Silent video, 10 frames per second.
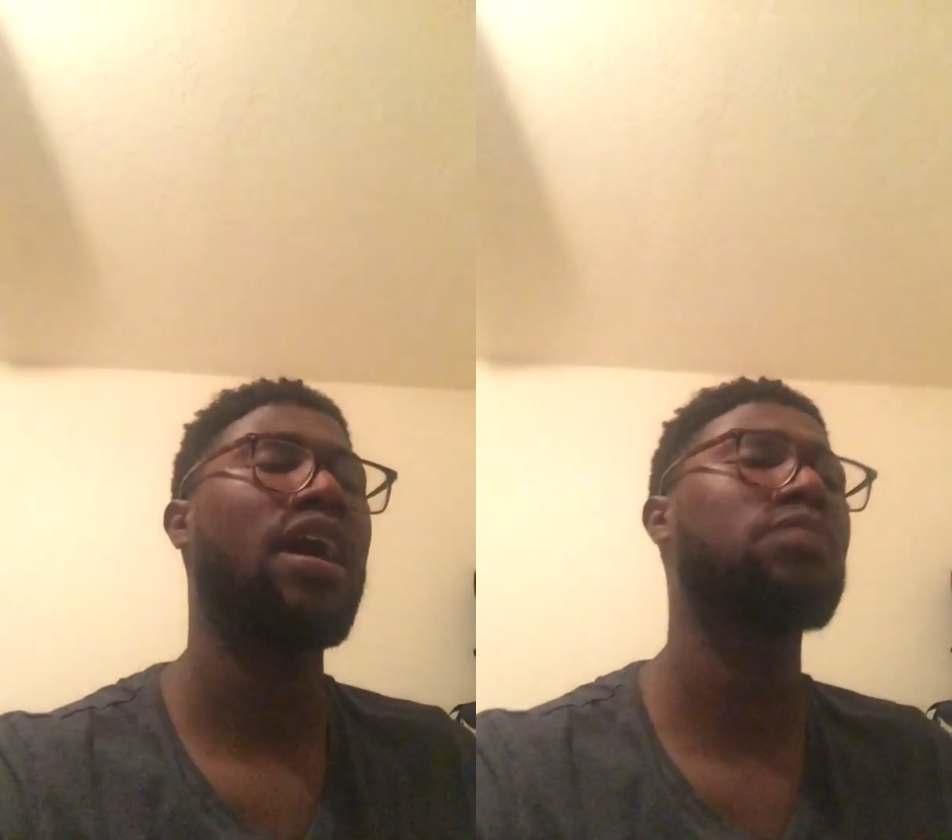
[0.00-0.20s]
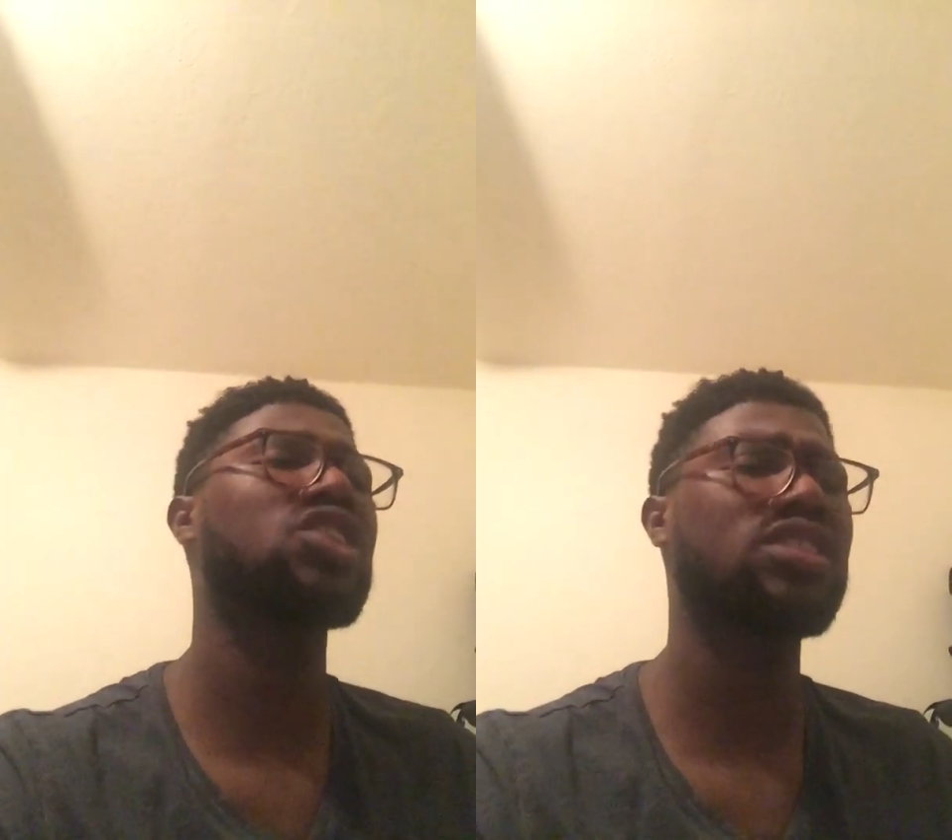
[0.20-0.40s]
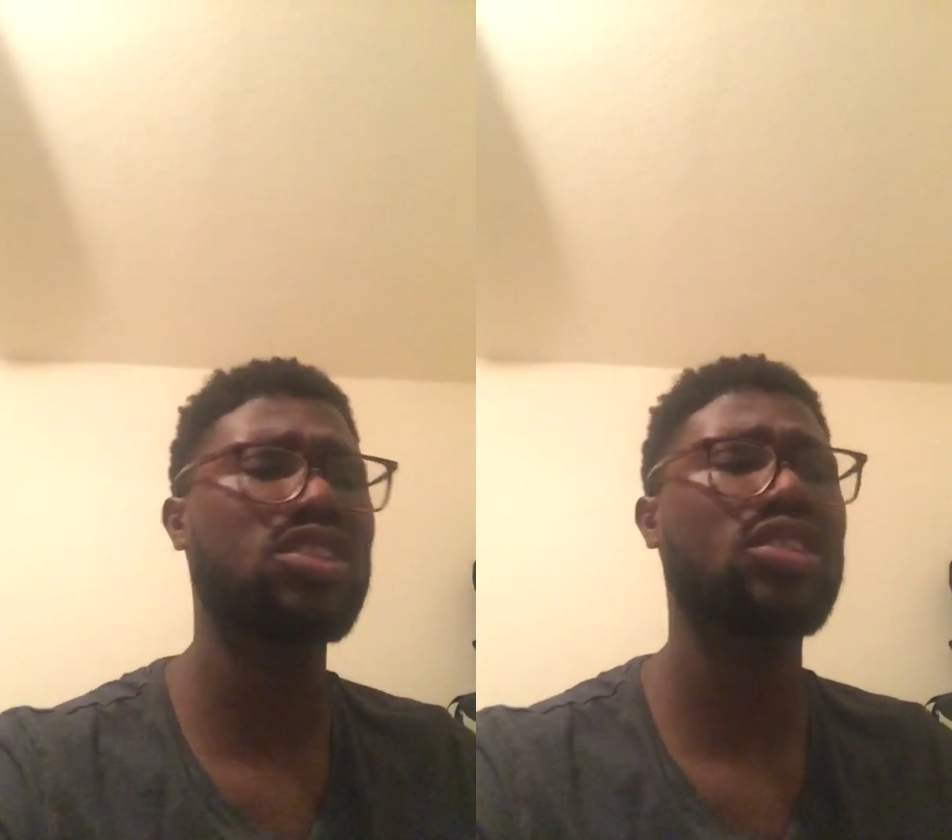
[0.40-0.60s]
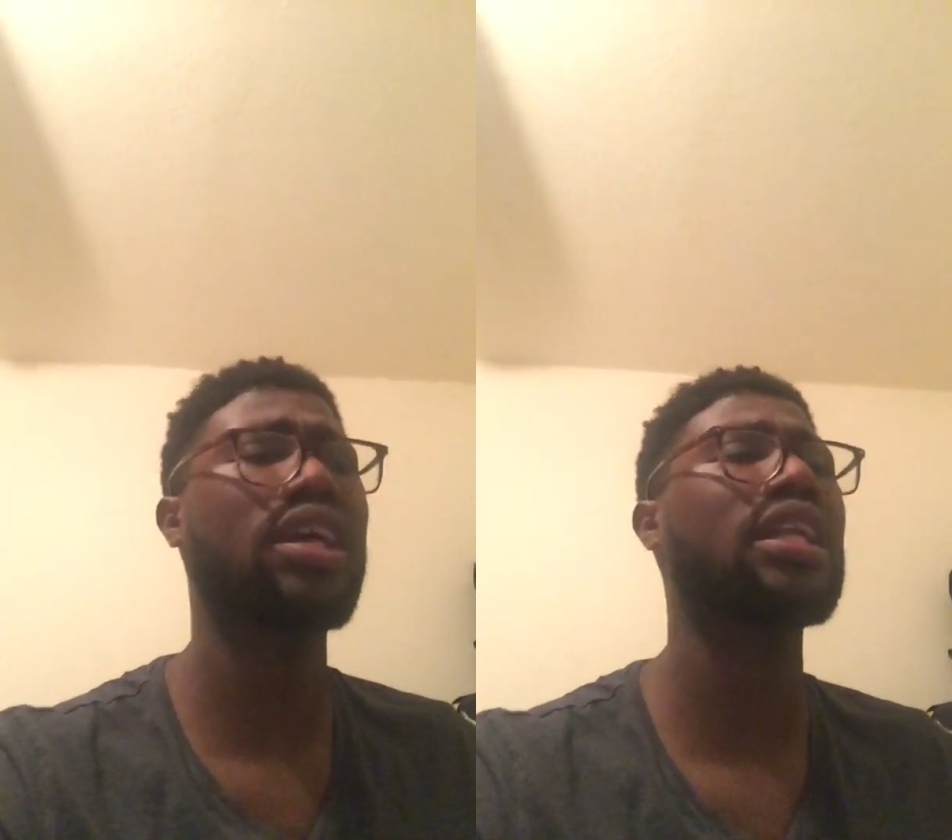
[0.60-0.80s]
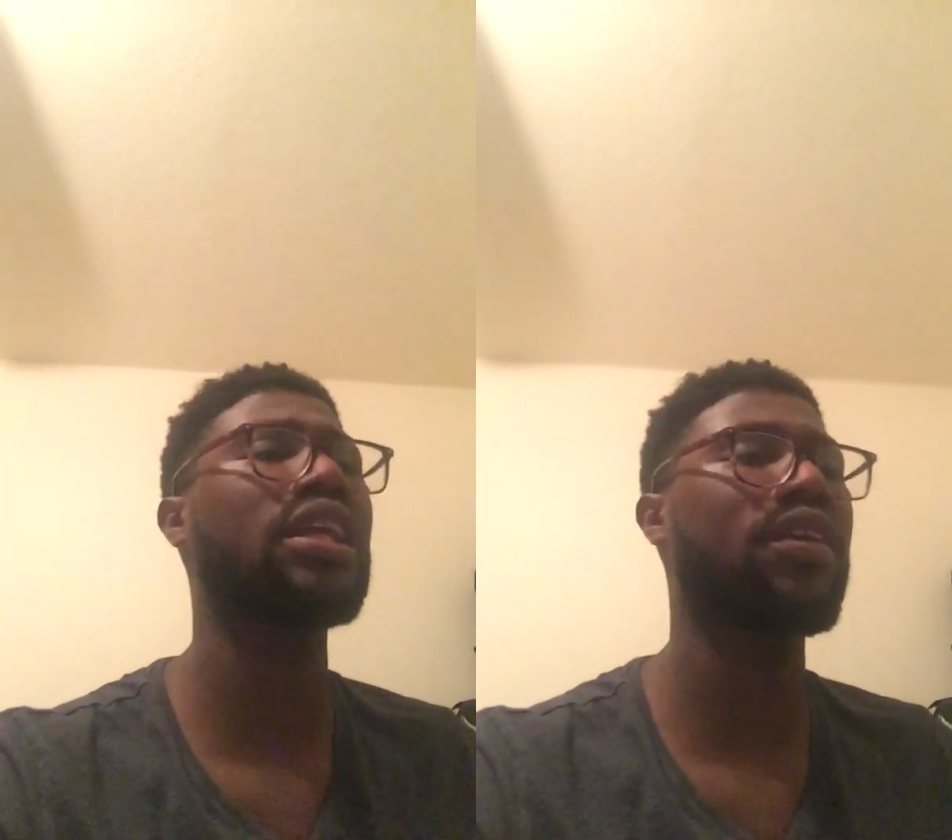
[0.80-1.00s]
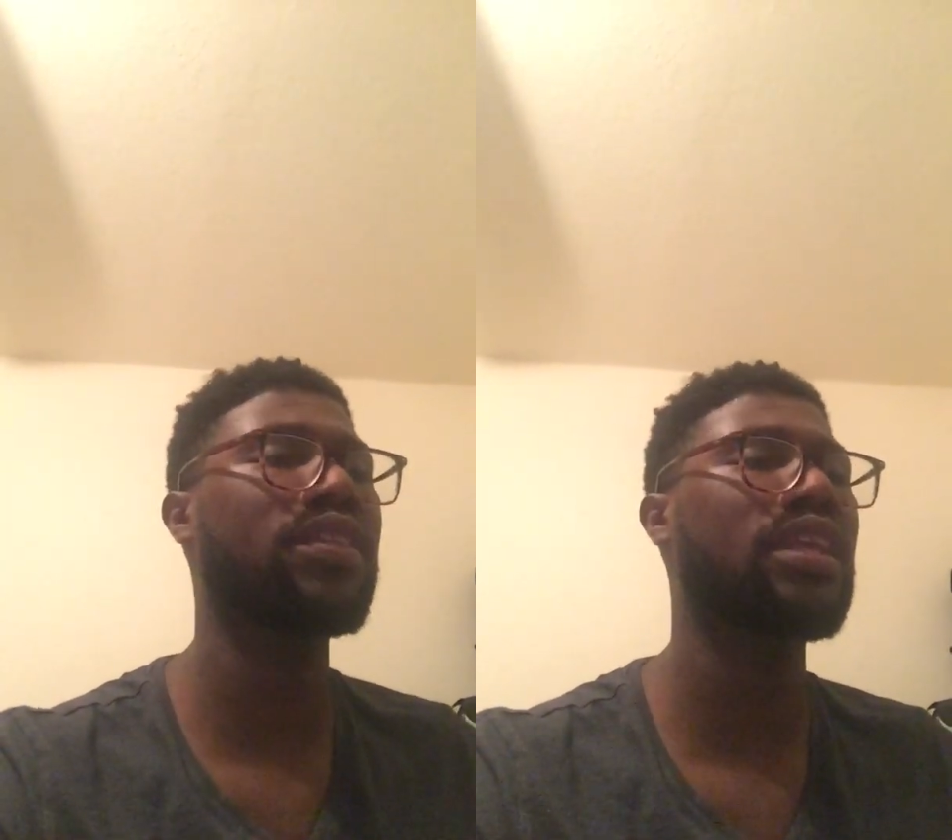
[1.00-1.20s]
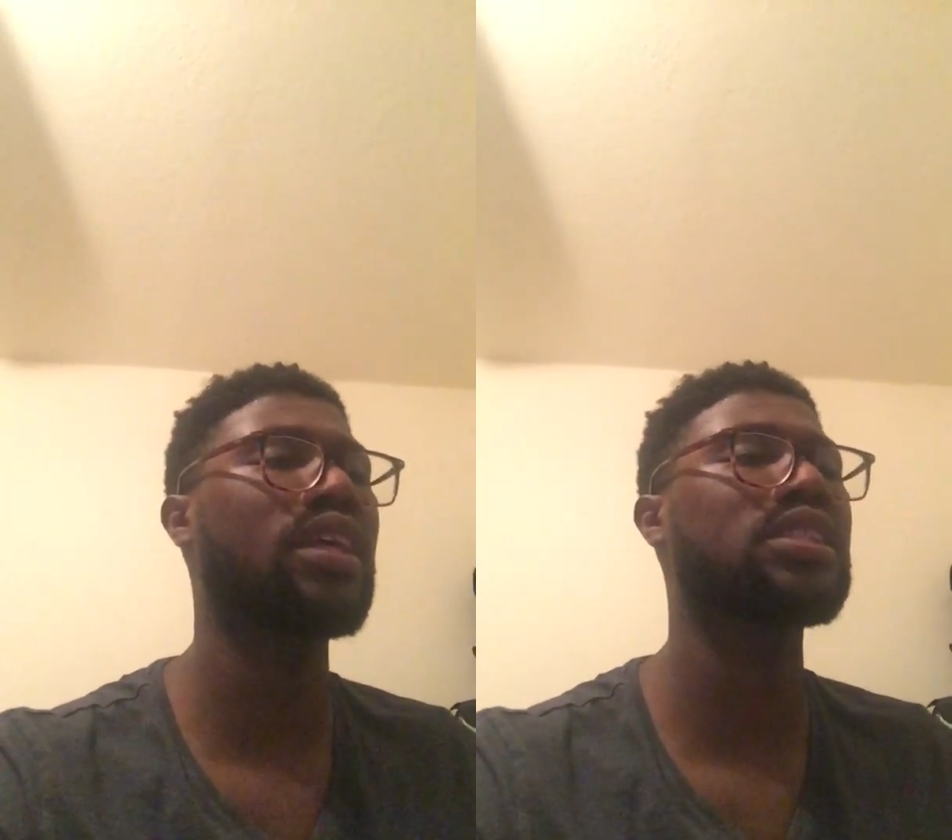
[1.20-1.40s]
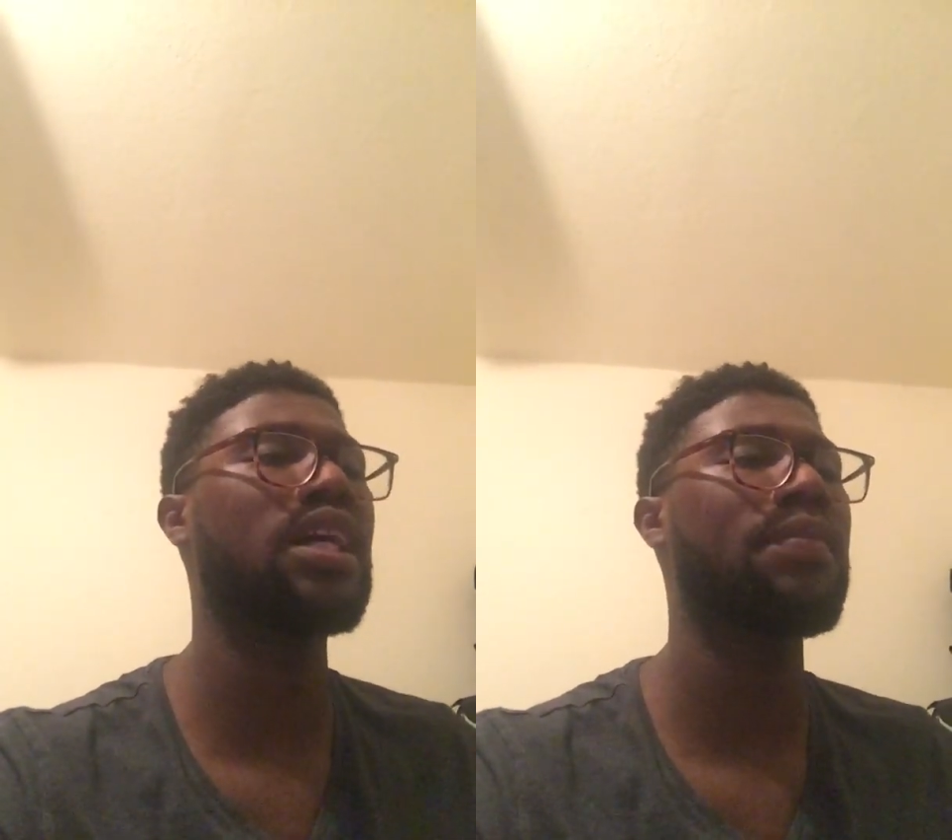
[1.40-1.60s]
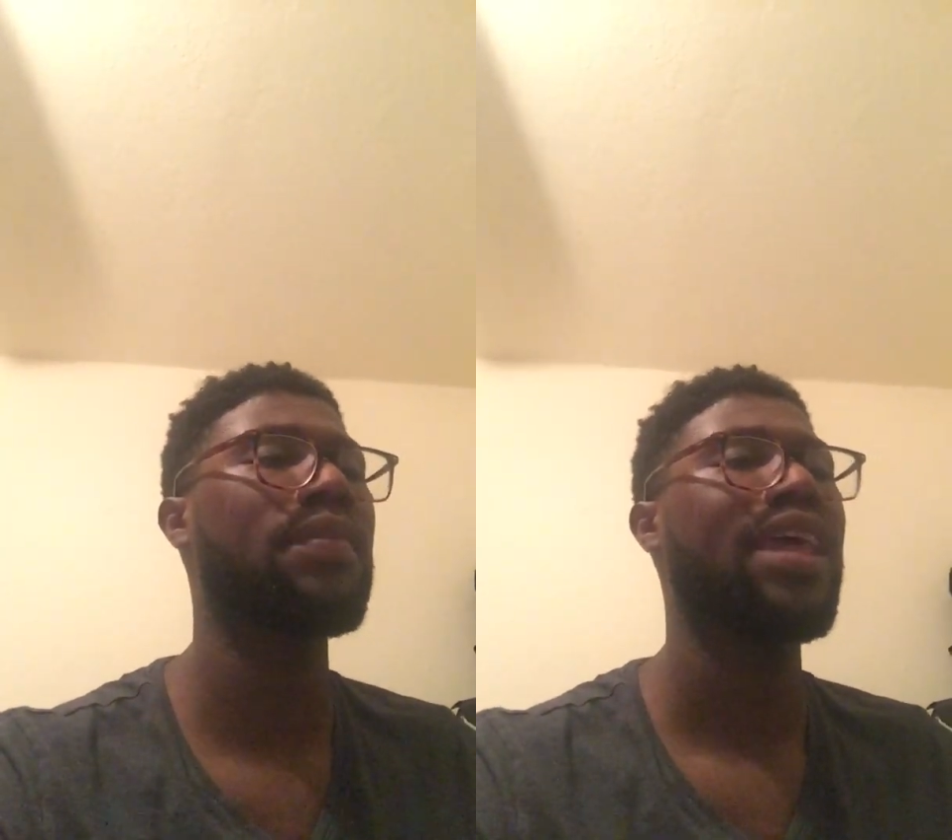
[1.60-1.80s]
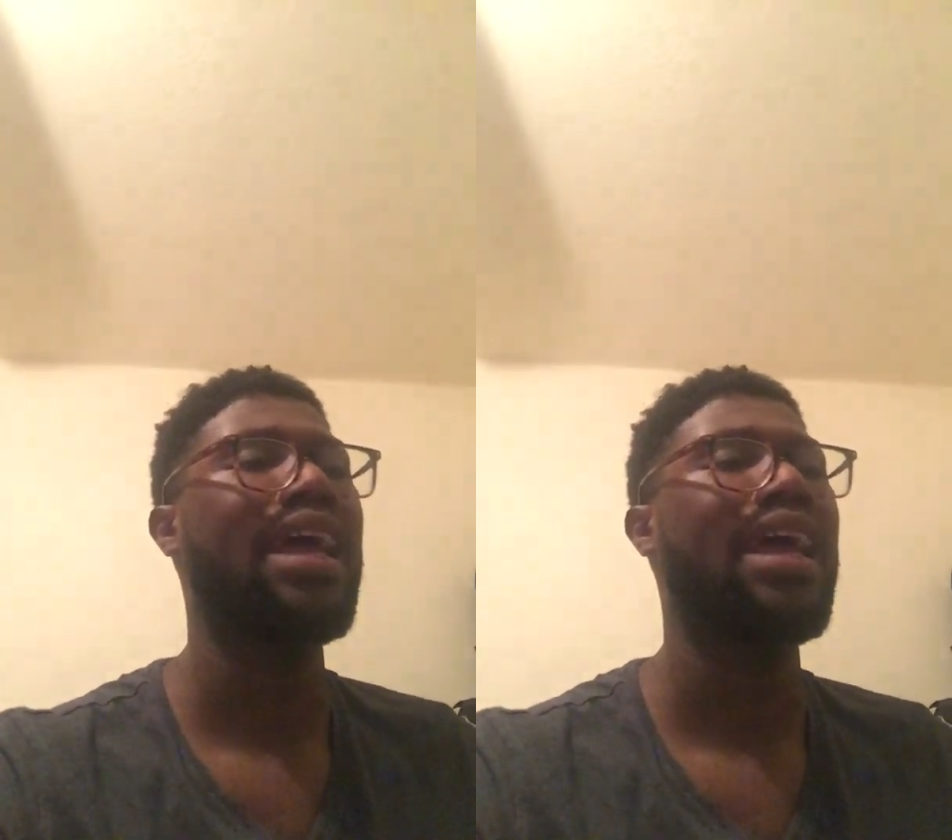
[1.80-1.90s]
just to start clearing things up.